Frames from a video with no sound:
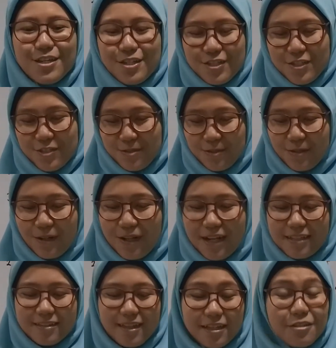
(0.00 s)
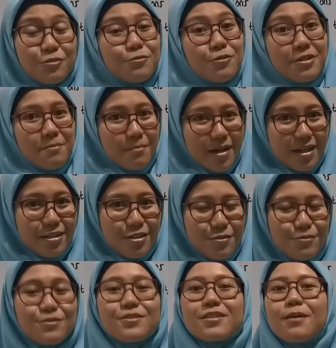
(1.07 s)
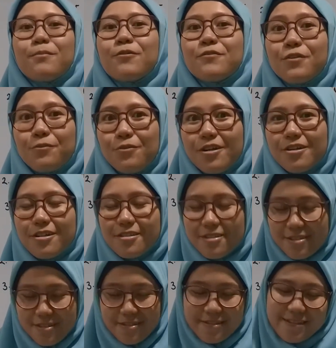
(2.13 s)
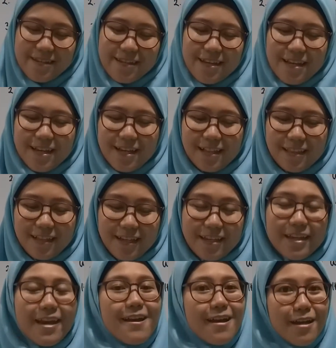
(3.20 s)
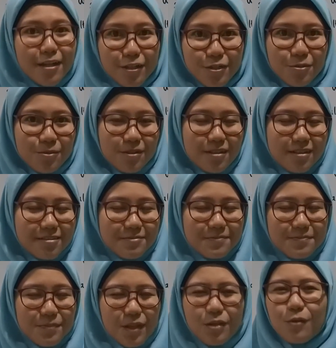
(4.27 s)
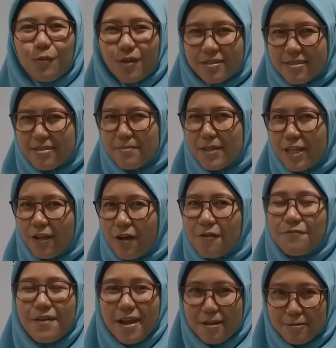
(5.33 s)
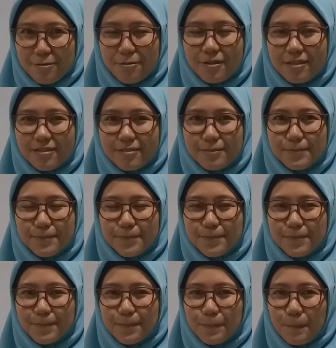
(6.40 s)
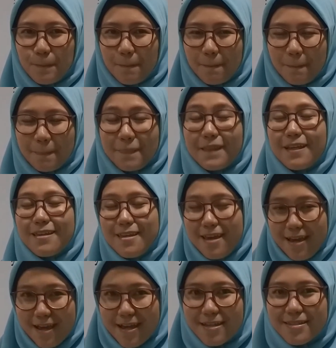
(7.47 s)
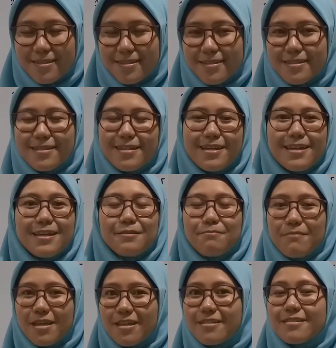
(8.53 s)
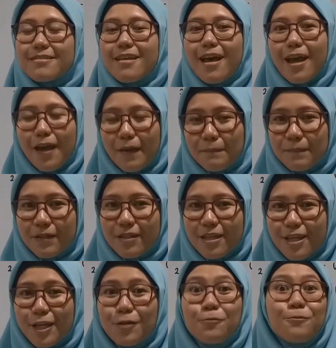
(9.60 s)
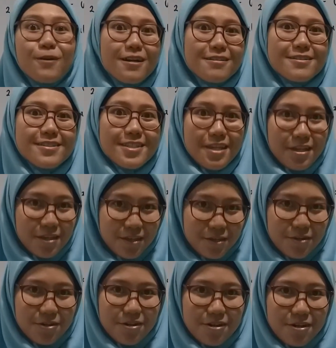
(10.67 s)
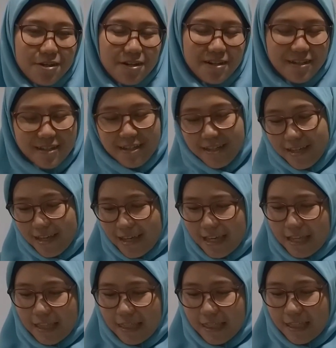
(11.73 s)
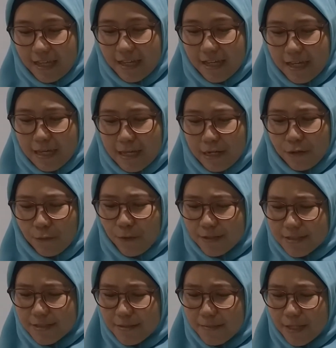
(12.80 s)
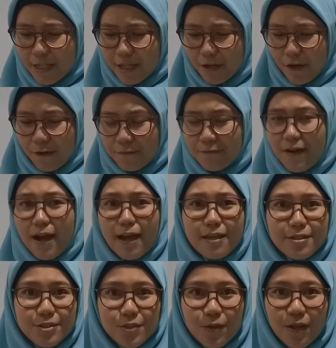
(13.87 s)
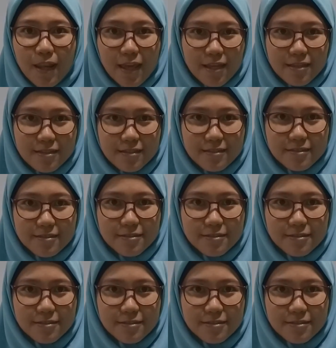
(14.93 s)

So, I'd like to remind you some of the words, like annual. What's the meaning of annual? Yes, it means happening once a year. And then, what's the meaning of isolated?